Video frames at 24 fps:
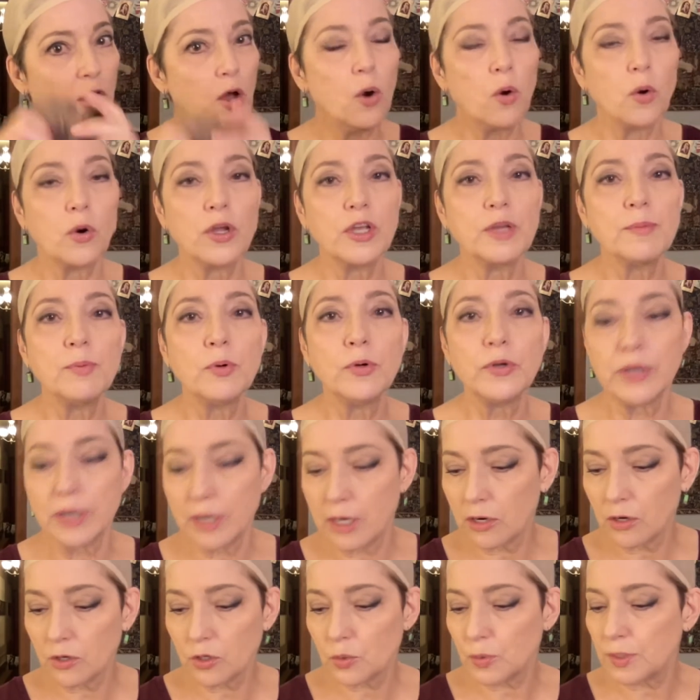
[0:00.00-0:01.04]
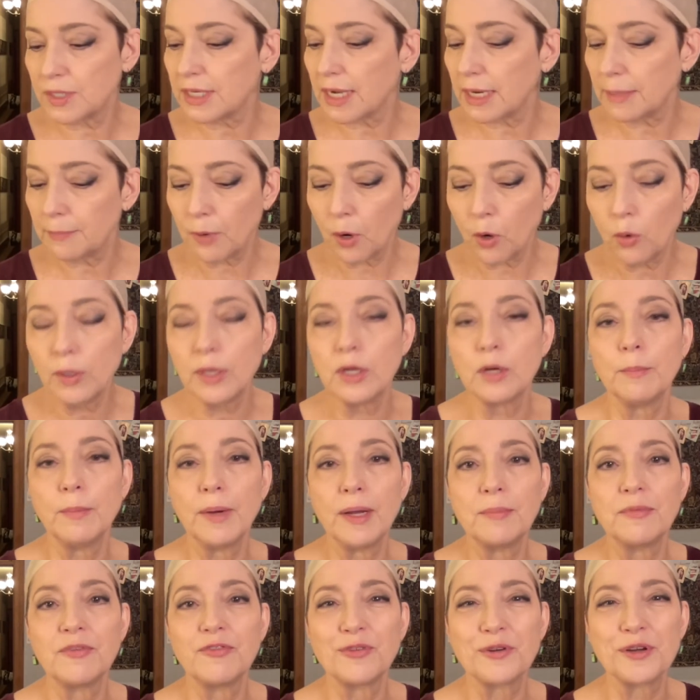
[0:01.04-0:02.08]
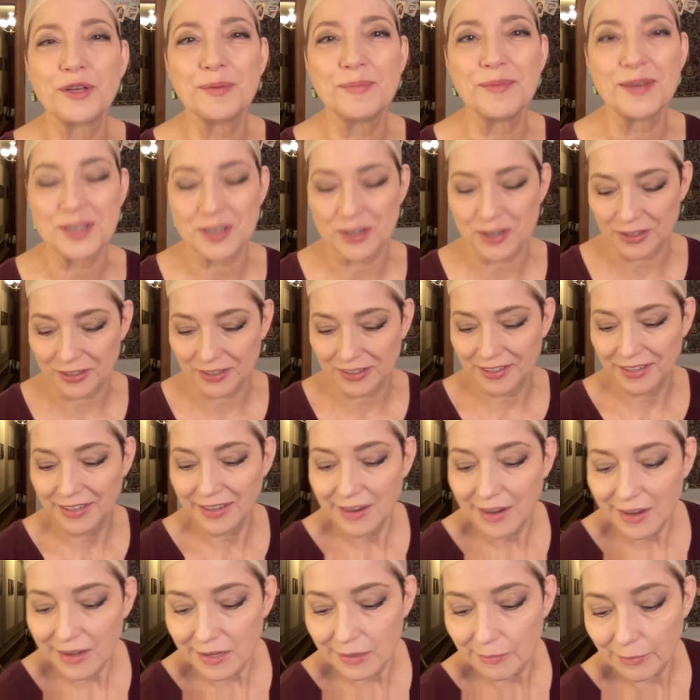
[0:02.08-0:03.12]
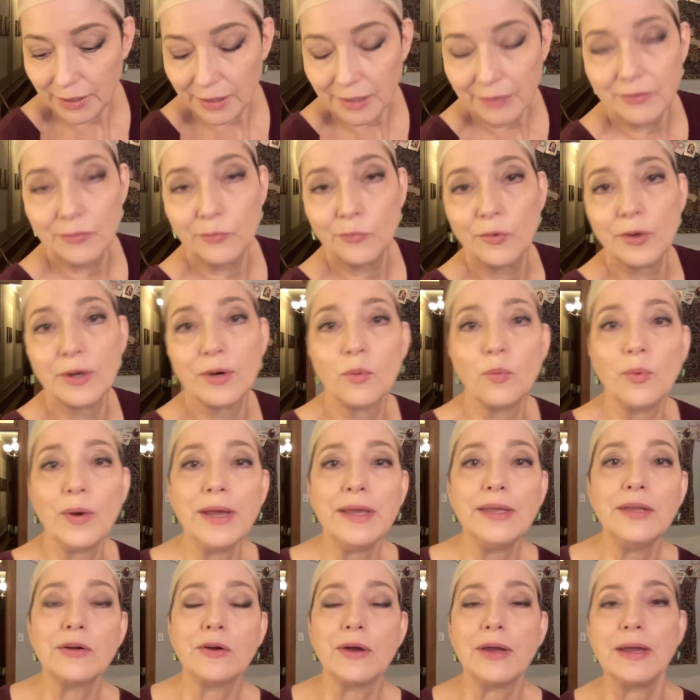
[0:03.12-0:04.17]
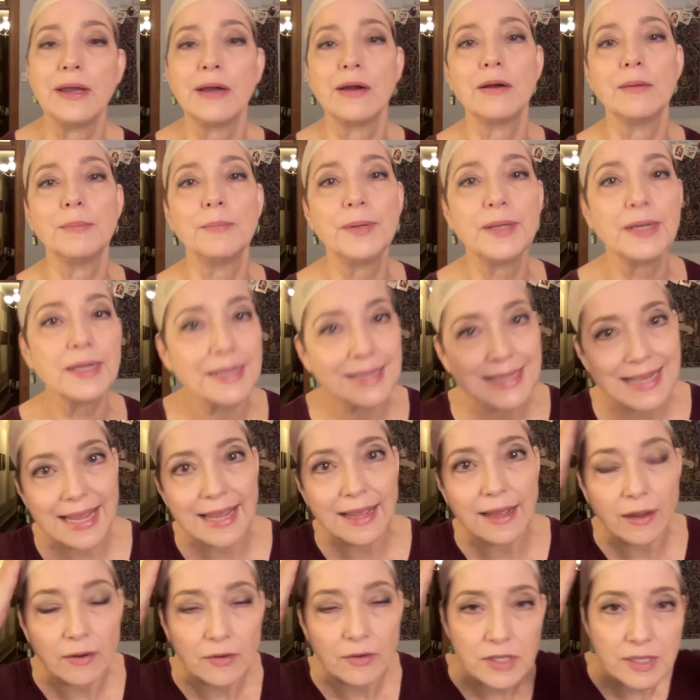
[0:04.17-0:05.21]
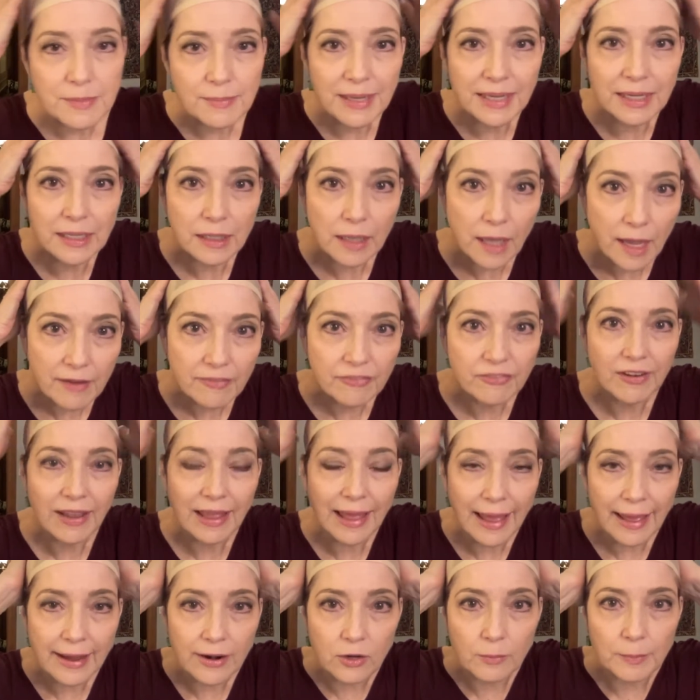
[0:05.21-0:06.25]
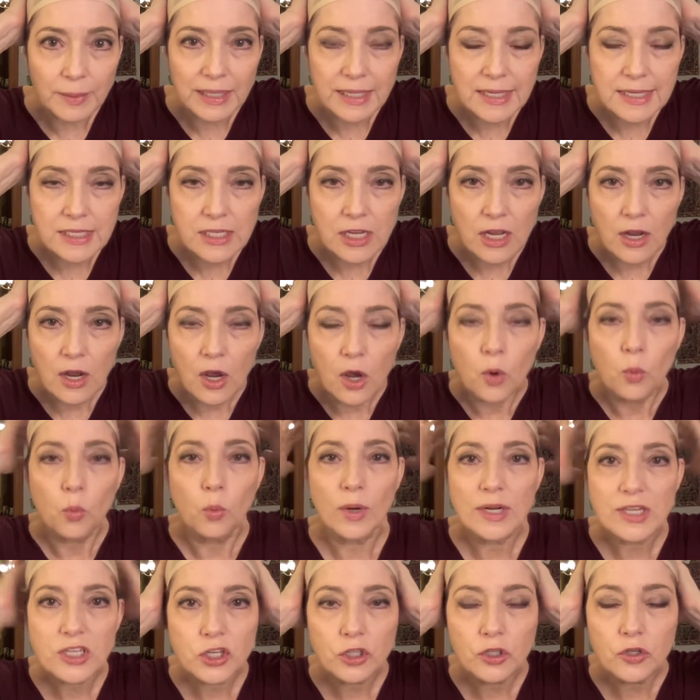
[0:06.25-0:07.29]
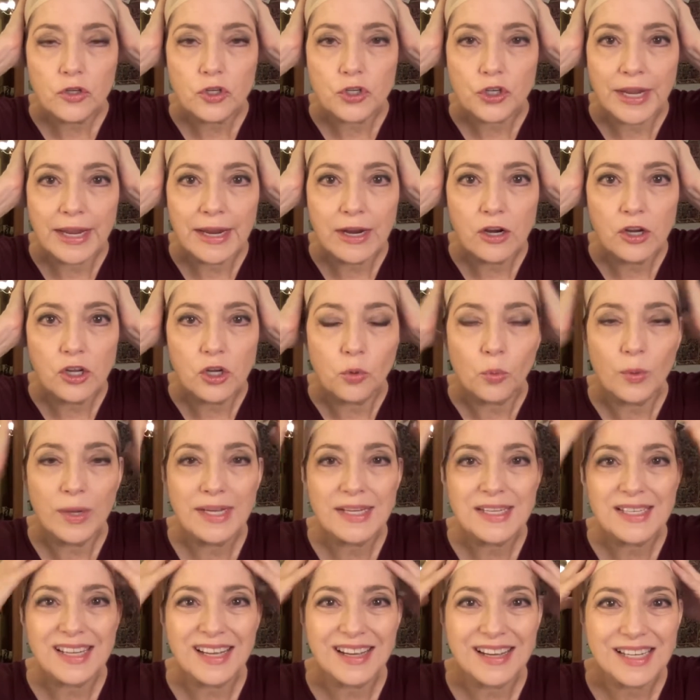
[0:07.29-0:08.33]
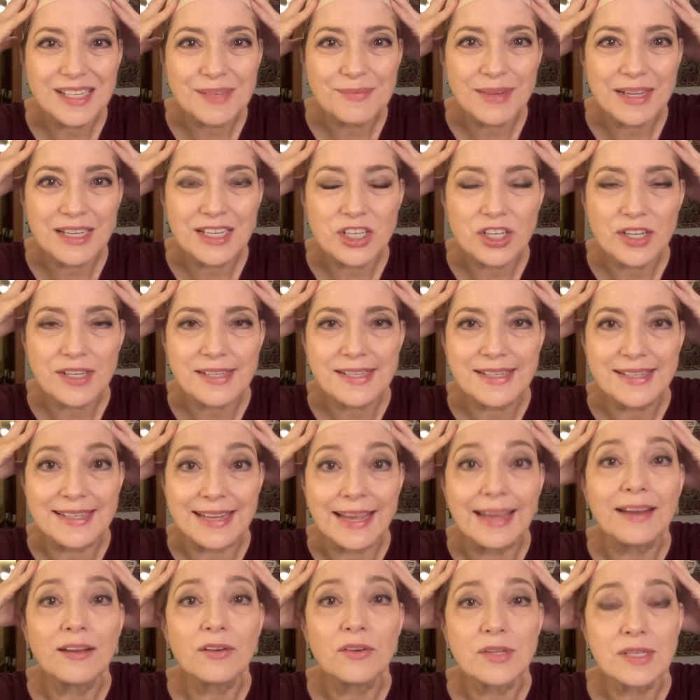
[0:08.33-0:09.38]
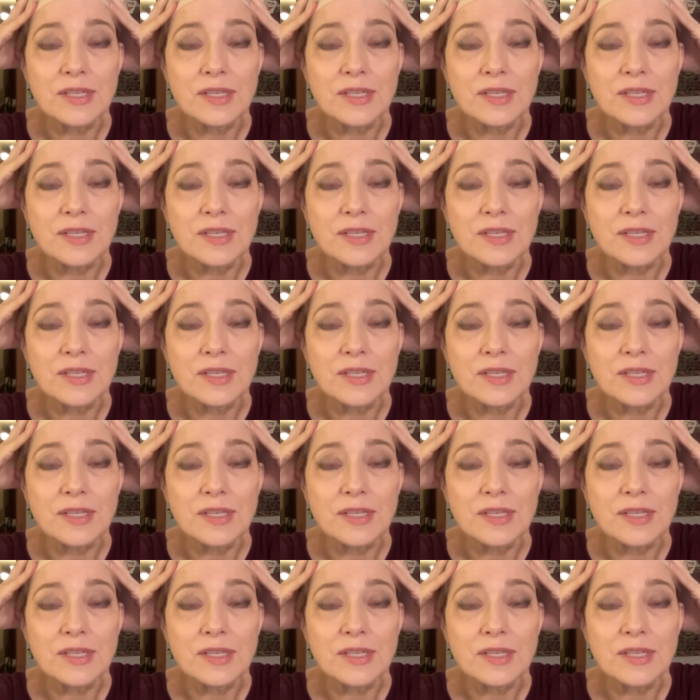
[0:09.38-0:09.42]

Or you can pull your hair into a tight pony or bun before you measure. You might even want to wet your hair and pin it down to make it lie flatter, because once you lose your hair, your wig size may adjust down